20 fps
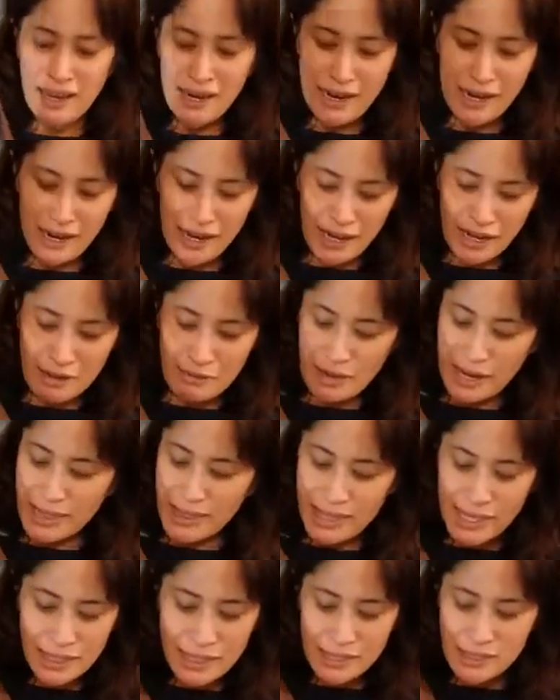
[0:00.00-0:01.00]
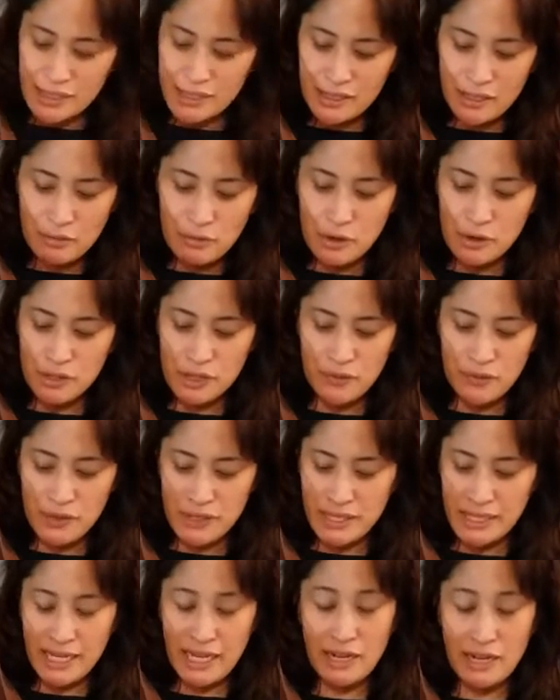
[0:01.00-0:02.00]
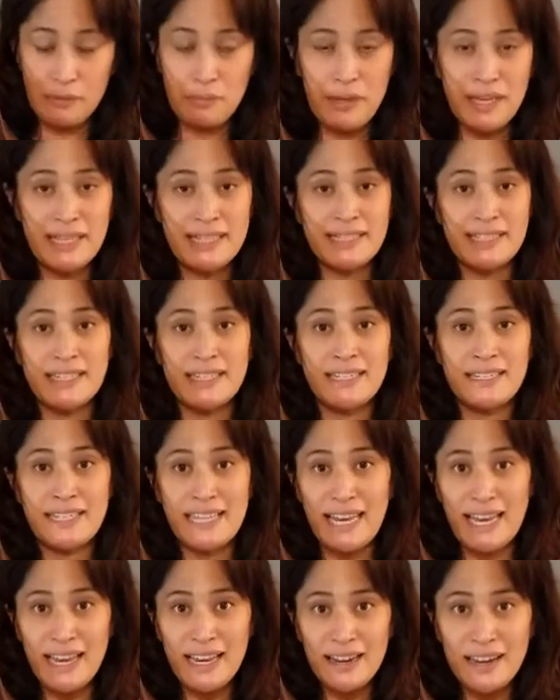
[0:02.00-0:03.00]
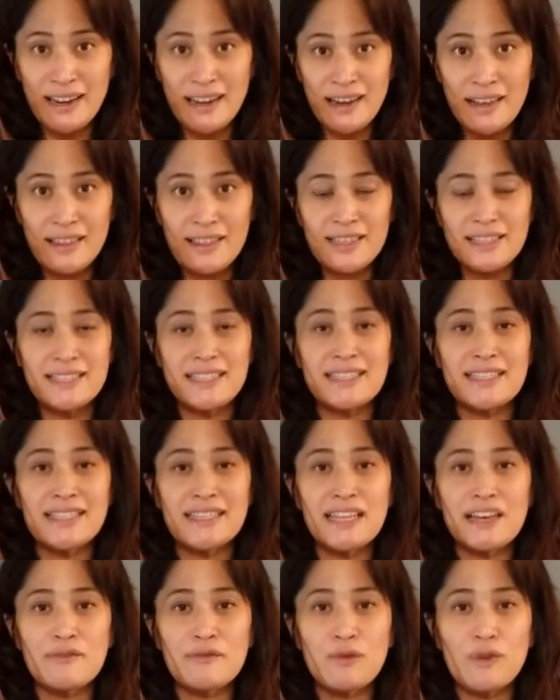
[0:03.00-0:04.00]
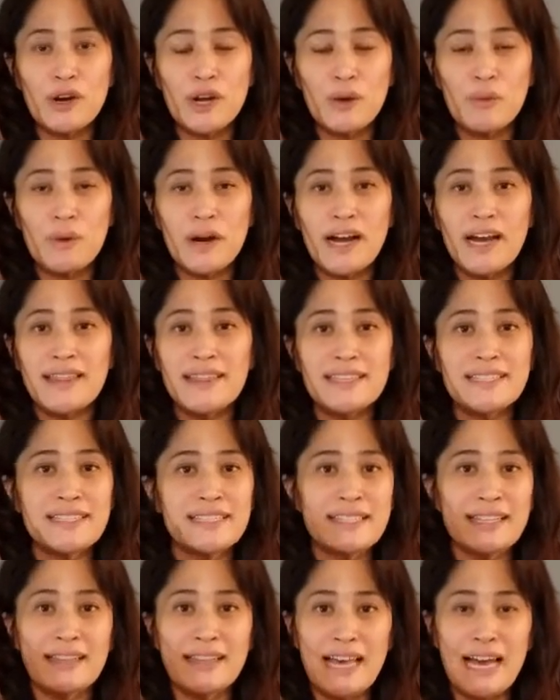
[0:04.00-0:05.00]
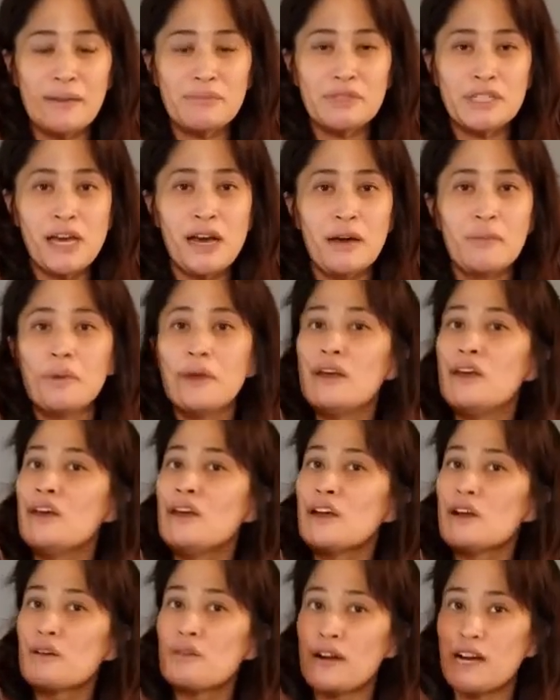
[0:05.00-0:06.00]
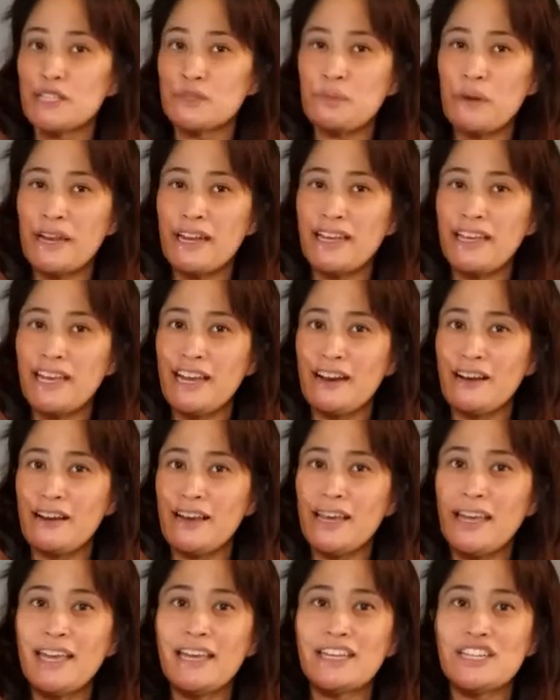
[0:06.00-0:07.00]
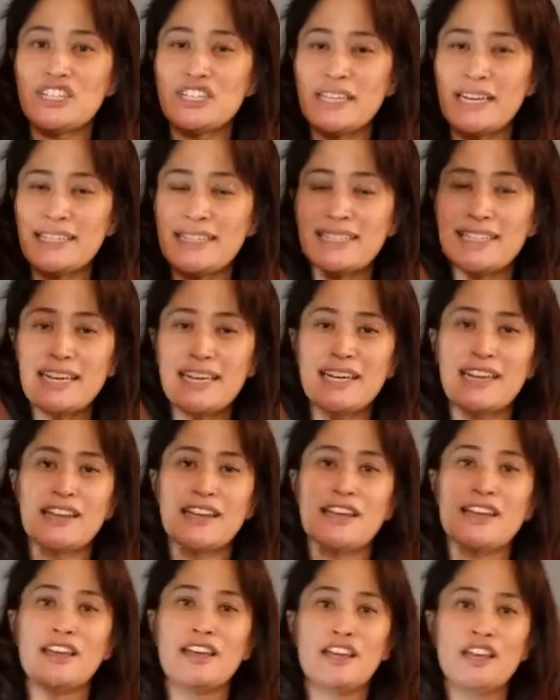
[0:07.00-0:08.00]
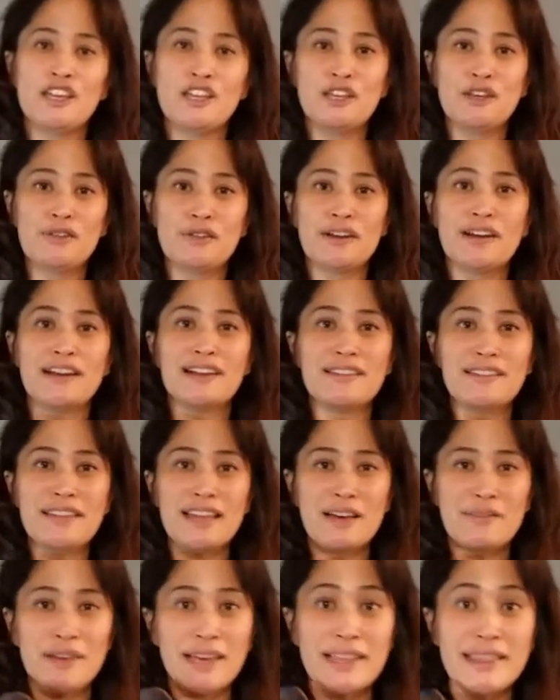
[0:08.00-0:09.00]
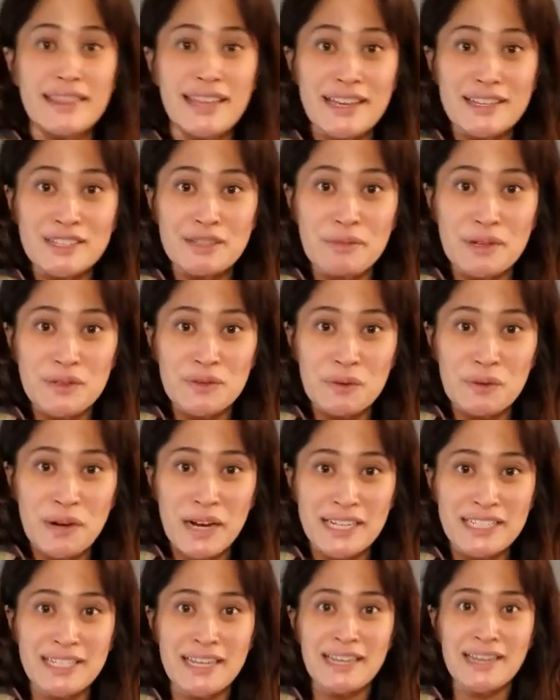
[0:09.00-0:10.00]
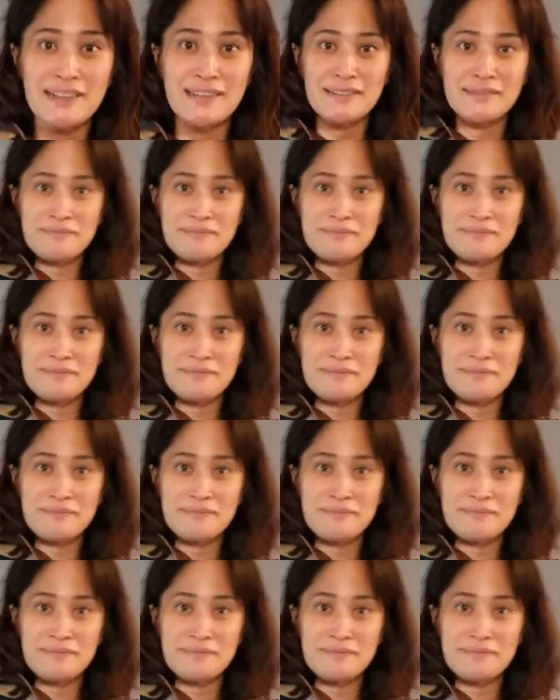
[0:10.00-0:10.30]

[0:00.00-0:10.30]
I think this is their most sophisticated piece to date. This is Love 41. This is the Laptop Crossbody Carry in Chestnut. You're gonna love it. Thanks so much for watching.